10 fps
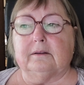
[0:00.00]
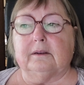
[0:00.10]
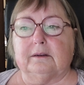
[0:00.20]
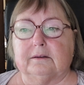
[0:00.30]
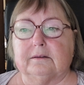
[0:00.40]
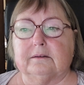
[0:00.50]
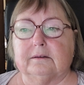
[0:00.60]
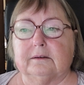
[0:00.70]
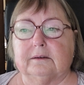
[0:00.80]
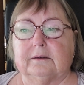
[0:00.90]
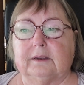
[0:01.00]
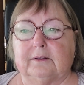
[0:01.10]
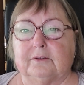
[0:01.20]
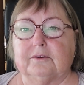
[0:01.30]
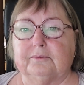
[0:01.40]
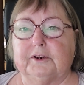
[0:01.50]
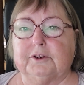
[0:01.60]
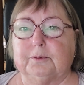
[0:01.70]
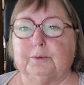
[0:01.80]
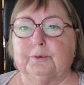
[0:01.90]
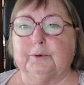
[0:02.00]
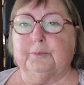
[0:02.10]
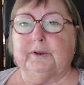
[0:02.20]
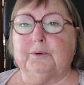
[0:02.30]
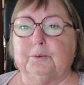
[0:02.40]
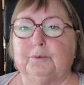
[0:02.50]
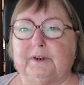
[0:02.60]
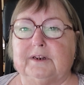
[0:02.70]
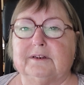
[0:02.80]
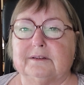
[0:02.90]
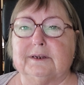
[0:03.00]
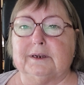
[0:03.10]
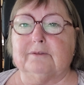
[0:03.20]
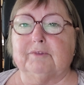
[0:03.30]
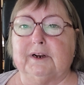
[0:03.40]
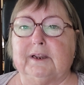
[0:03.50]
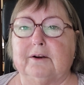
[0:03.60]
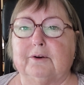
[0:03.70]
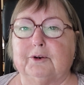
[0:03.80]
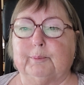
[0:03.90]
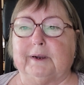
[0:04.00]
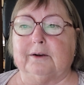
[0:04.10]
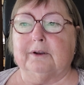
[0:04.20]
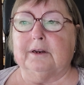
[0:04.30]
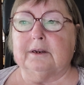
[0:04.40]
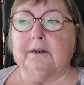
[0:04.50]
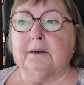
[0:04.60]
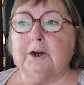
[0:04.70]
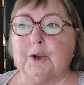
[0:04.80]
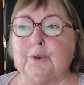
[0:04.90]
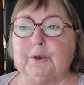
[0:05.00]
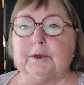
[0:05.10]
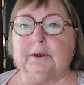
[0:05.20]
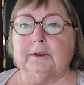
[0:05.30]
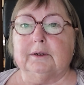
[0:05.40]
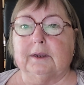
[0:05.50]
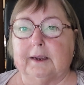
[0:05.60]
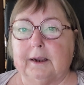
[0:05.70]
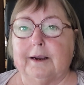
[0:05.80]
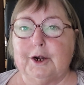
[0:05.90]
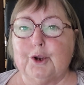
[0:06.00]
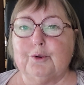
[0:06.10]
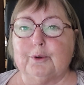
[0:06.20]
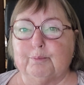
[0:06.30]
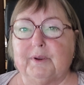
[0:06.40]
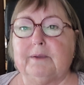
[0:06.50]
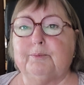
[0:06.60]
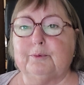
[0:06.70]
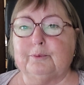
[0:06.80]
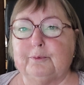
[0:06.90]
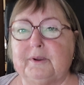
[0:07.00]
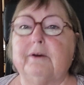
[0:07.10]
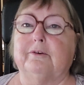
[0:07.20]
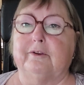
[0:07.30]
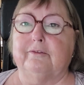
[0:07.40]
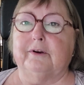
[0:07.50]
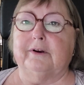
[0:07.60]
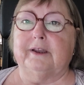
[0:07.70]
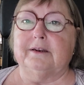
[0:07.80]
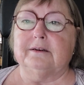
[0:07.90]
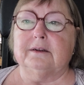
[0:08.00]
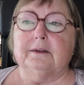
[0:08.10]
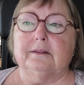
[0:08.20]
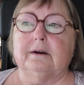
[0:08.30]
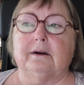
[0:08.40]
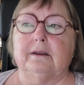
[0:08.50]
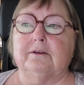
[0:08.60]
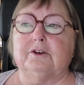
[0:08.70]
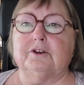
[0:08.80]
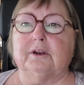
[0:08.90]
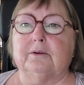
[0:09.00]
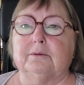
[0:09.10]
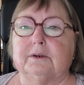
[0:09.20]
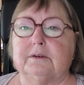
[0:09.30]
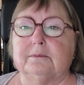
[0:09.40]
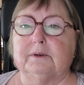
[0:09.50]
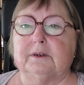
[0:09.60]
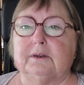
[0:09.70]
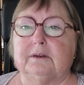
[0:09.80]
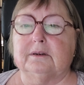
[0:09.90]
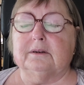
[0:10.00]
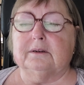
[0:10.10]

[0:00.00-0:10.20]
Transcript: it's a ritual that we all need to think really hard about. And I know that people will be horrified that I only shower twice a week.